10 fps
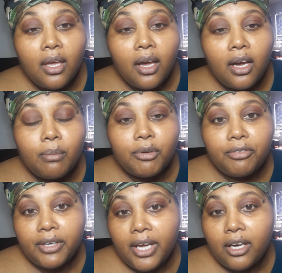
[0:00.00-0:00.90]
But
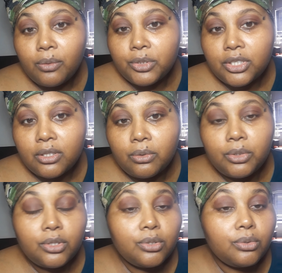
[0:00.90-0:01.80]
for now, we're just
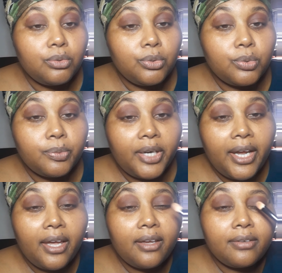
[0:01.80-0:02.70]
going to use what I
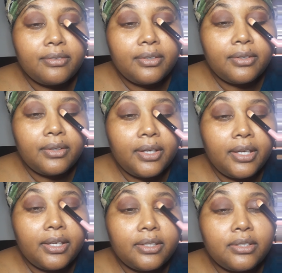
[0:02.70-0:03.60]
have
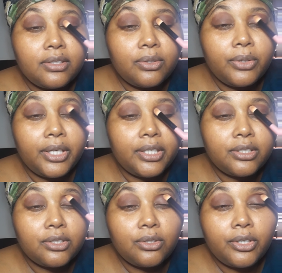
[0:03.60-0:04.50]
and go ahead and
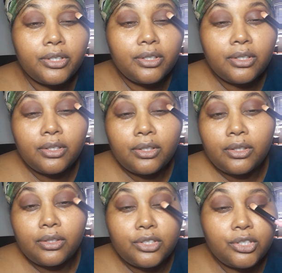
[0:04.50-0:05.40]
start
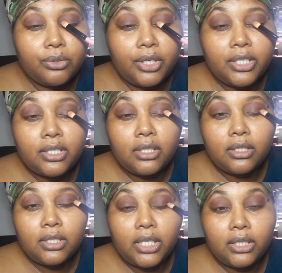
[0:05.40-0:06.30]
showcasing the
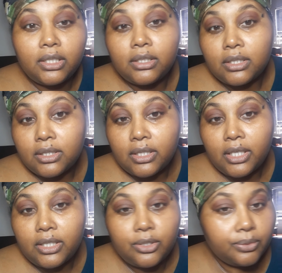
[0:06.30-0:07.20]
daily looks that
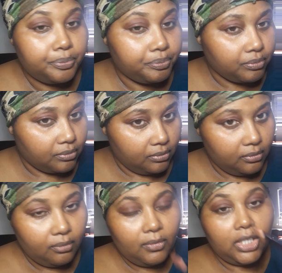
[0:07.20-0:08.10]
I do.
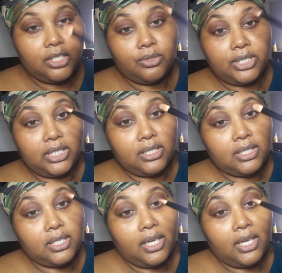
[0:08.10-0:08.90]
So since